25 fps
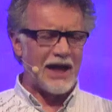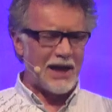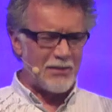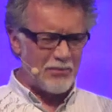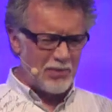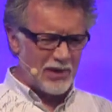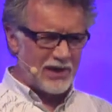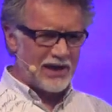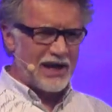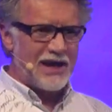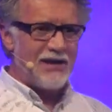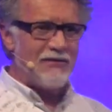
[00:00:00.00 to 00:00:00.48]

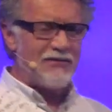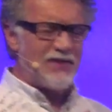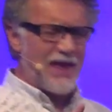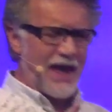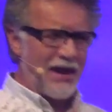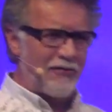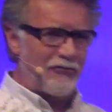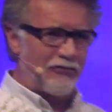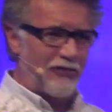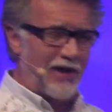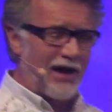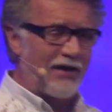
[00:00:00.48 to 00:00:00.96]
believe,
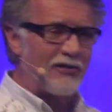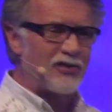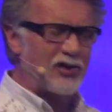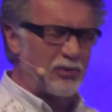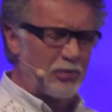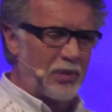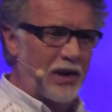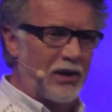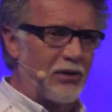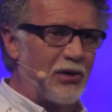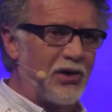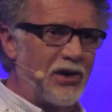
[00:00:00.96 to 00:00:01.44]
therefore I've
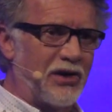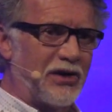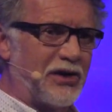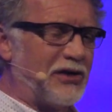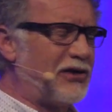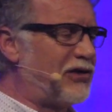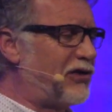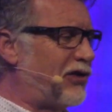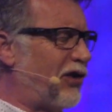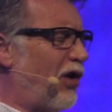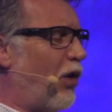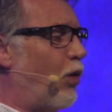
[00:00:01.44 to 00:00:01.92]
spoken. And
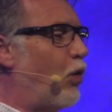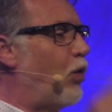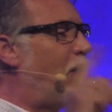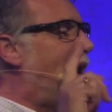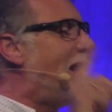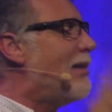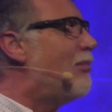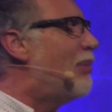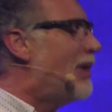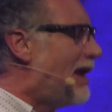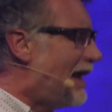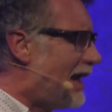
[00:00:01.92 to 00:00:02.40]
so we
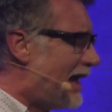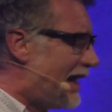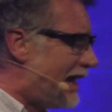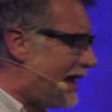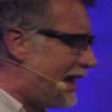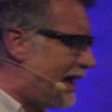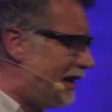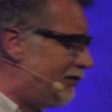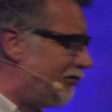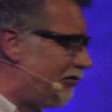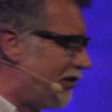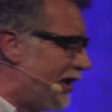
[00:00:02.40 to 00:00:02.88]

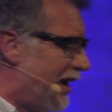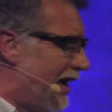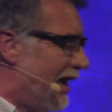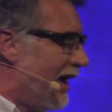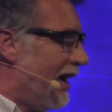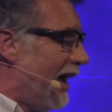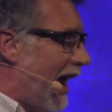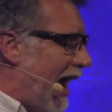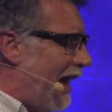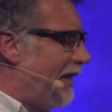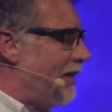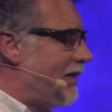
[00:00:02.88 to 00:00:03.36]
believe
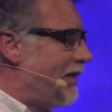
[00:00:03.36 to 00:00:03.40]
and